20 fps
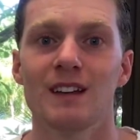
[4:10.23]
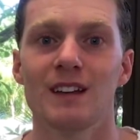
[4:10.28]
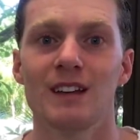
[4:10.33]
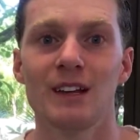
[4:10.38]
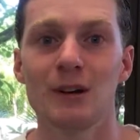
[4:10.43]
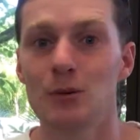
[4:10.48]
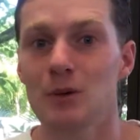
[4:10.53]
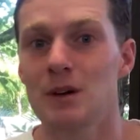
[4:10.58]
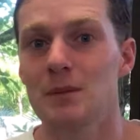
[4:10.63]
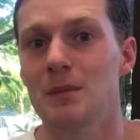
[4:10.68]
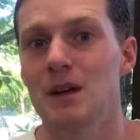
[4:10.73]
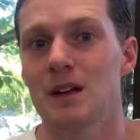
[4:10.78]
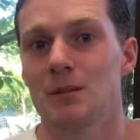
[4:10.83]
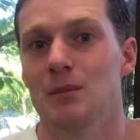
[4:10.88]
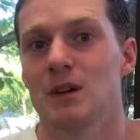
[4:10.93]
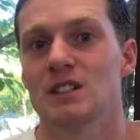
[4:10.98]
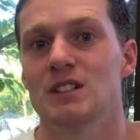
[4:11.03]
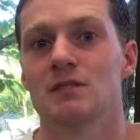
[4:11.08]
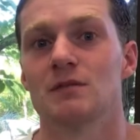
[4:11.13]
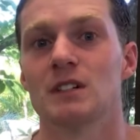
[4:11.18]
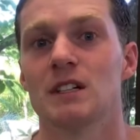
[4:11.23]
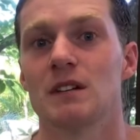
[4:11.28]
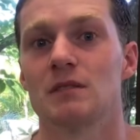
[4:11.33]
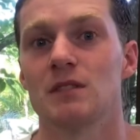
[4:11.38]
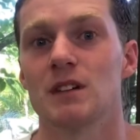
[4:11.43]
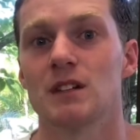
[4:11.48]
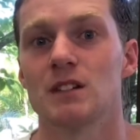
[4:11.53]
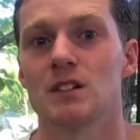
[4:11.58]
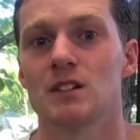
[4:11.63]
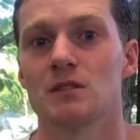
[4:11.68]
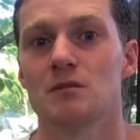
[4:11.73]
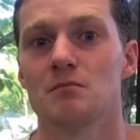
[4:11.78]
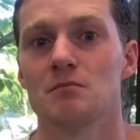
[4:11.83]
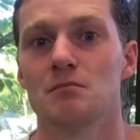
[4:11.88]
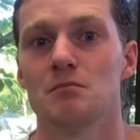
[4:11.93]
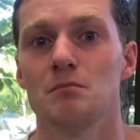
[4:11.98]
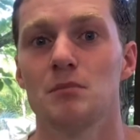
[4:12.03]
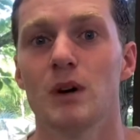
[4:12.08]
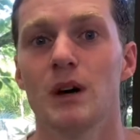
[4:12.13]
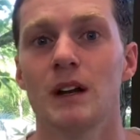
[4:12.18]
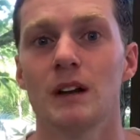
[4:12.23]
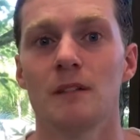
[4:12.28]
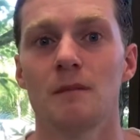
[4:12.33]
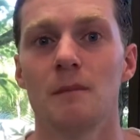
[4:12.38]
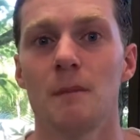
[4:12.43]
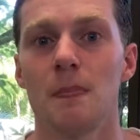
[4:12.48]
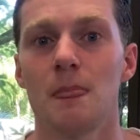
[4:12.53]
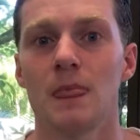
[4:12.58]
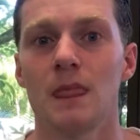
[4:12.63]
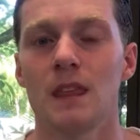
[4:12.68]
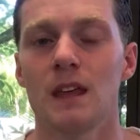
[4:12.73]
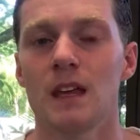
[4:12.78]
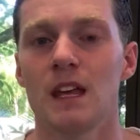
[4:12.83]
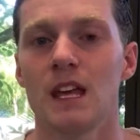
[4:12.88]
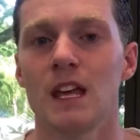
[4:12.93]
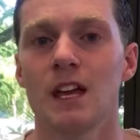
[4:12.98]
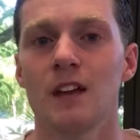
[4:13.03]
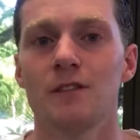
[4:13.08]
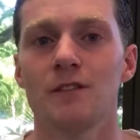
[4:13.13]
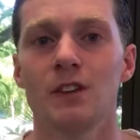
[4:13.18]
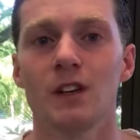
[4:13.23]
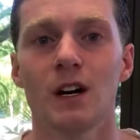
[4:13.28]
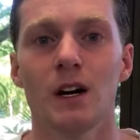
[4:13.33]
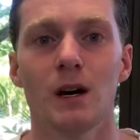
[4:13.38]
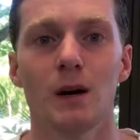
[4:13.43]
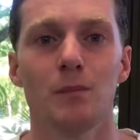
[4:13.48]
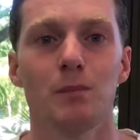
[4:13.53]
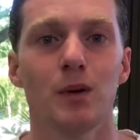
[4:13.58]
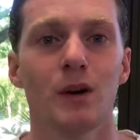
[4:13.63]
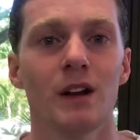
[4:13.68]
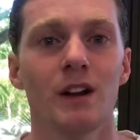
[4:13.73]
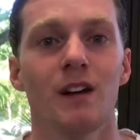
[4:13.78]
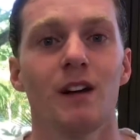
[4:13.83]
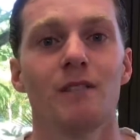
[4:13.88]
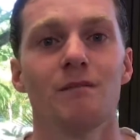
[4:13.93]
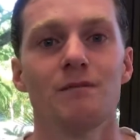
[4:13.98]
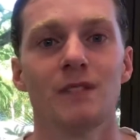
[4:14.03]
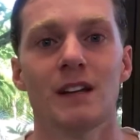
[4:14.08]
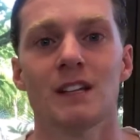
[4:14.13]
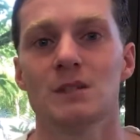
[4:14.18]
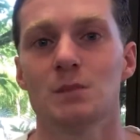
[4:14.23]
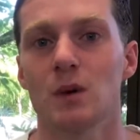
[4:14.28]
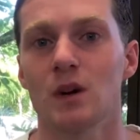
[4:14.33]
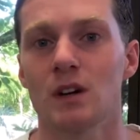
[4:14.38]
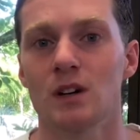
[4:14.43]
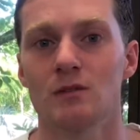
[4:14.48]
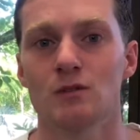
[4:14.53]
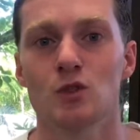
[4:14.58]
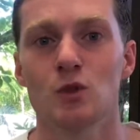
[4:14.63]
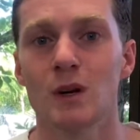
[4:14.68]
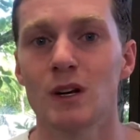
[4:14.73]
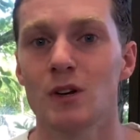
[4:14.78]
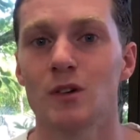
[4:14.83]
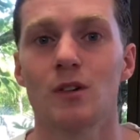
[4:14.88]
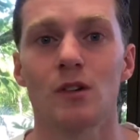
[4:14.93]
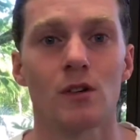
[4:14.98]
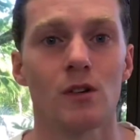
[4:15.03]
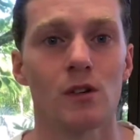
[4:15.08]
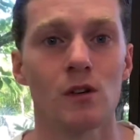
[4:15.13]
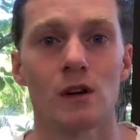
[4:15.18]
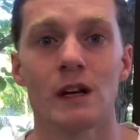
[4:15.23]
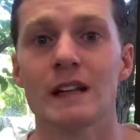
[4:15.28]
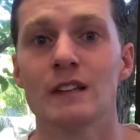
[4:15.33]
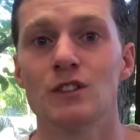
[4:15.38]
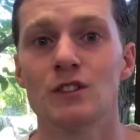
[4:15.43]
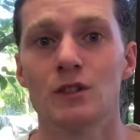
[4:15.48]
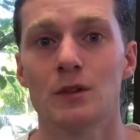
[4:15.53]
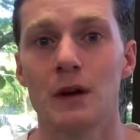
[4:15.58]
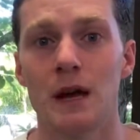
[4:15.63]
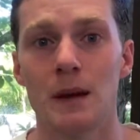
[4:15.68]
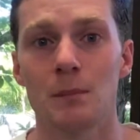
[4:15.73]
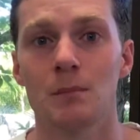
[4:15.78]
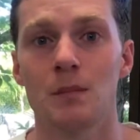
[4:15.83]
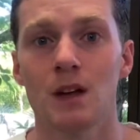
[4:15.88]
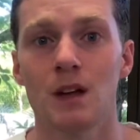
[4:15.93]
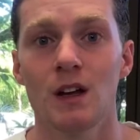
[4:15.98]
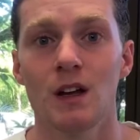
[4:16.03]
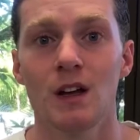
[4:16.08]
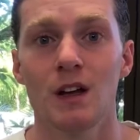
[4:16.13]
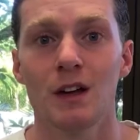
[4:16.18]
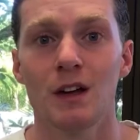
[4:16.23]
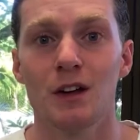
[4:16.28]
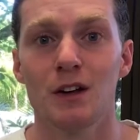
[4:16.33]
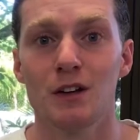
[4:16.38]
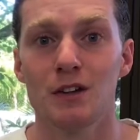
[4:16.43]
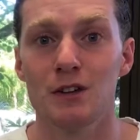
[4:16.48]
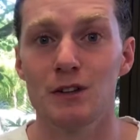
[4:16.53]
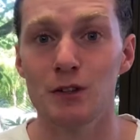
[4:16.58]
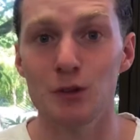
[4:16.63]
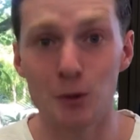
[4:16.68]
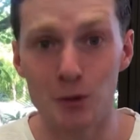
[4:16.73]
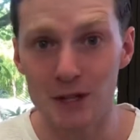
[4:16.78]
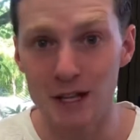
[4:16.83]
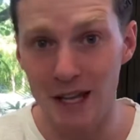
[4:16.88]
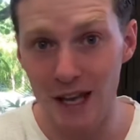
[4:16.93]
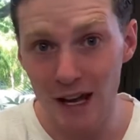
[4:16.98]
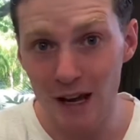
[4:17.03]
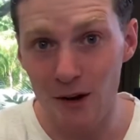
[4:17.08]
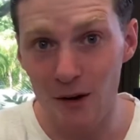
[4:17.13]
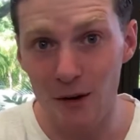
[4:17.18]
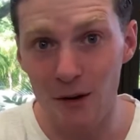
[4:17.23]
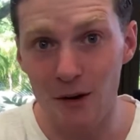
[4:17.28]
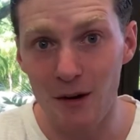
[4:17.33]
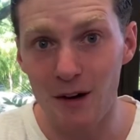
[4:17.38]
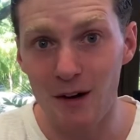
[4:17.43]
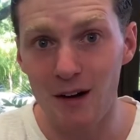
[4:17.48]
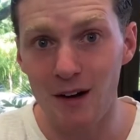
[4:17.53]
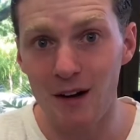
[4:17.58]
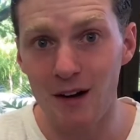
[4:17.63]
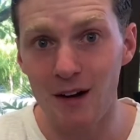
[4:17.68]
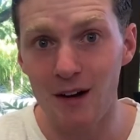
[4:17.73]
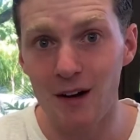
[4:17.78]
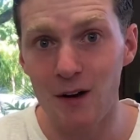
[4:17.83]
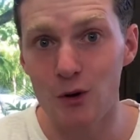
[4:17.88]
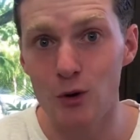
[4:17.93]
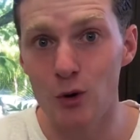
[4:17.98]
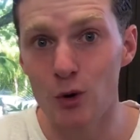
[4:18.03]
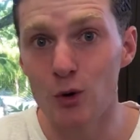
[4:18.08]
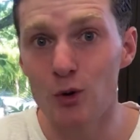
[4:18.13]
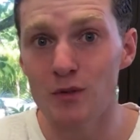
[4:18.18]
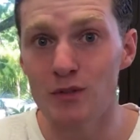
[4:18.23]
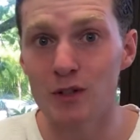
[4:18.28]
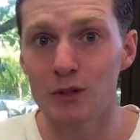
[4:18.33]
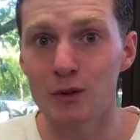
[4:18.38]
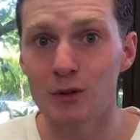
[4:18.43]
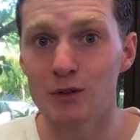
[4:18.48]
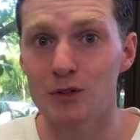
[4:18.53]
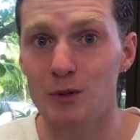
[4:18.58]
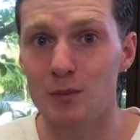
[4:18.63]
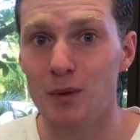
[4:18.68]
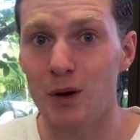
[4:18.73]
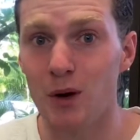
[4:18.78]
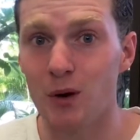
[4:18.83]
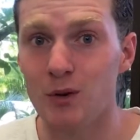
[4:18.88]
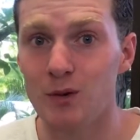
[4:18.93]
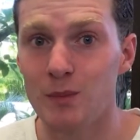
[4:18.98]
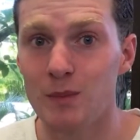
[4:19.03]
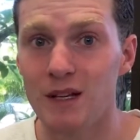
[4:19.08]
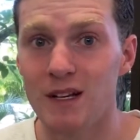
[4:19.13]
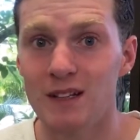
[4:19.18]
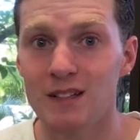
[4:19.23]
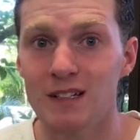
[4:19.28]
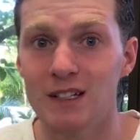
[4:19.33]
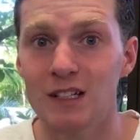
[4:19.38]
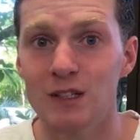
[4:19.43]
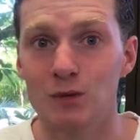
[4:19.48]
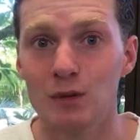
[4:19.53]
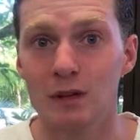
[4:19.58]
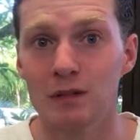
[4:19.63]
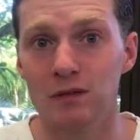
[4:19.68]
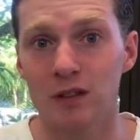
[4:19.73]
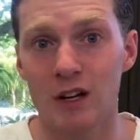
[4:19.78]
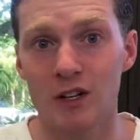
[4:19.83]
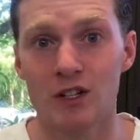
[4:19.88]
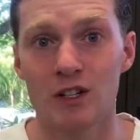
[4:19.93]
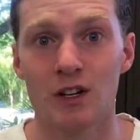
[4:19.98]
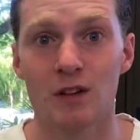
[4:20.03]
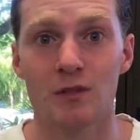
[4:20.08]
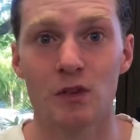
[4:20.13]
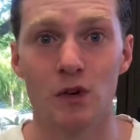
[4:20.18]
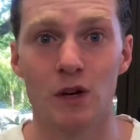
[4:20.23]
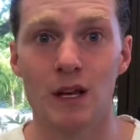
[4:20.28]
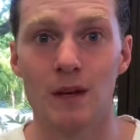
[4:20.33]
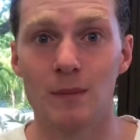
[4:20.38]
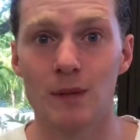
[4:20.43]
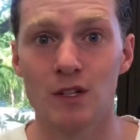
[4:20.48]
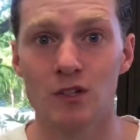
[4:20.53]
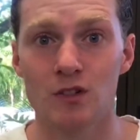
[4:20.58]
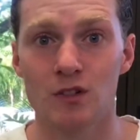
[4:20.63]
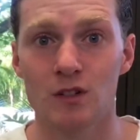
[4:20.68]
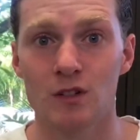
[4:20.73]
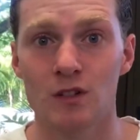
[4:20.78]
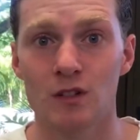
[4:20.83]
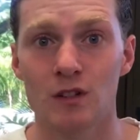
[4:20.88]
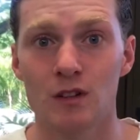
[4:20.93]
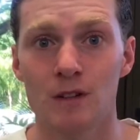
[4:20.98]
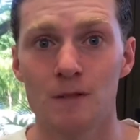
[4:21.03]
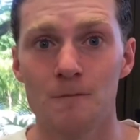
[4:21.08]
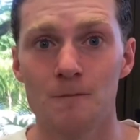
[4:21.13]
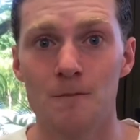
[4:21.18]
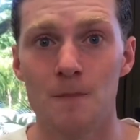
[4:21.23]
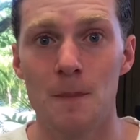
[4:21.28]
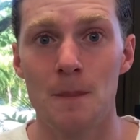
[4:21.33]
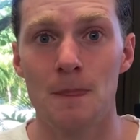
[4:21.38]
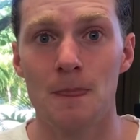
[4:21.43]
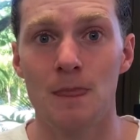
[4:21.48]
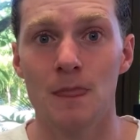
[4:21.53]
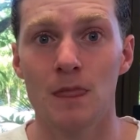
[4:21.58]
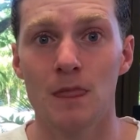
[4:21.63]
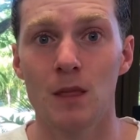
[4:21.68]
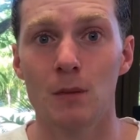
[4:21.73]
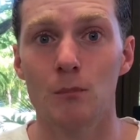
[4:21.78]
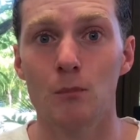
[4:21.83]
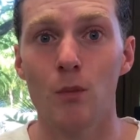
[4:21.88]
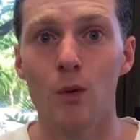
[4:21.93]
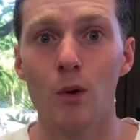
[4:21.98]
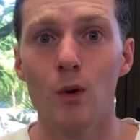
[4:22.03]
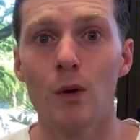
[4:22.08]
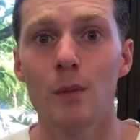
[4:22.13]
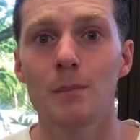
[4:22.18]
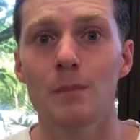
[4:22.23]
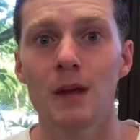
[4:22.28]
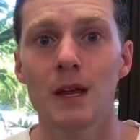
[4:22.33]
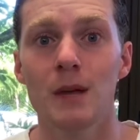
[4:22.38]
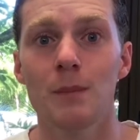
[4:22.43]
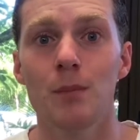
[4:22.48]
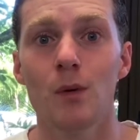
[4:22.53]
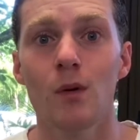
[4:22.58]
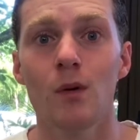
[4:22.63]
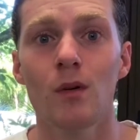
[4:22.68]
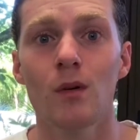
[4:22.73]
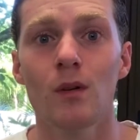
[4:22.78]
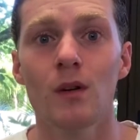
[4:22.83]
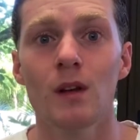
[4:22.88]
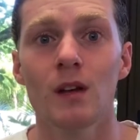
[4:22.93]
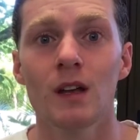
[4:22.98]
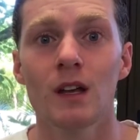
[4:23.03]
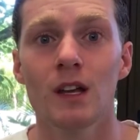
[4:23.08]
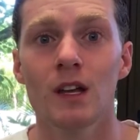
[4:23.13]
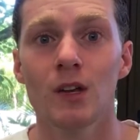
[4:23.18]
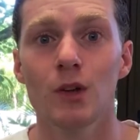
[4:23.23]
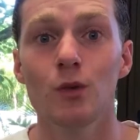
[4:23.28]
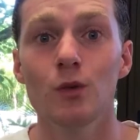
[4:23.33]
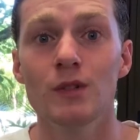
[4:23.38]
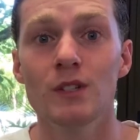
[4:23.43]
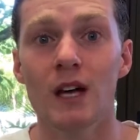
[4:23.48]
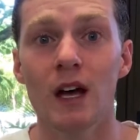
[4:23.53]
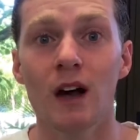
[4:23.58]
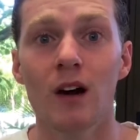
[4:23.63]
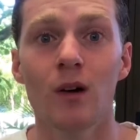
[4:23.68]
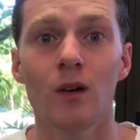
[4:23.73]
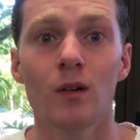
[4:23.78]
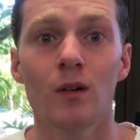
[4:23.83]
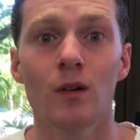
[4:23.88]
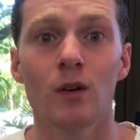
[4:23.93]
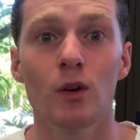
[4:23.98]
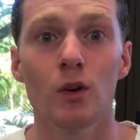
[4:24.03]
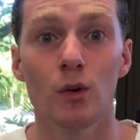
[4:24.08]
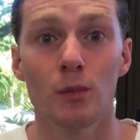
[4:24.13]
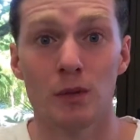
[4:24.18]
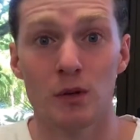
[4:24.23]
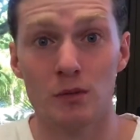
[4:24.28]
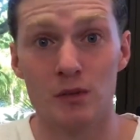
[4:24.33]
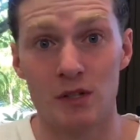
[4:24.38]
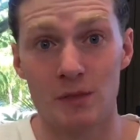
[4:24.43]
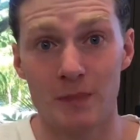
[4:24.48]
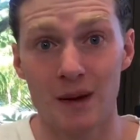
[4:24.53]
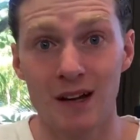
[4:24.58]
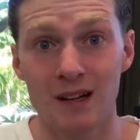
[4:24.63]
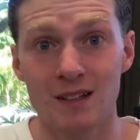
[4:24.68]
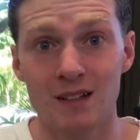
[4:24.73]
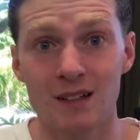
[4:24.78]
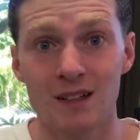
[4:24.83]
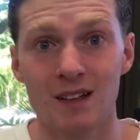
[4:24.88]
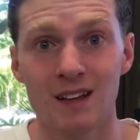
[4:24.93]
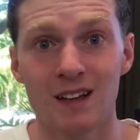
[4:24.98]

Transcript: it wouldn't make much of a difference. But if you put it on Facebook, Twitter, or Instagram, you care who views your post because it's a reflection of your image. The more people you tell whom you respect,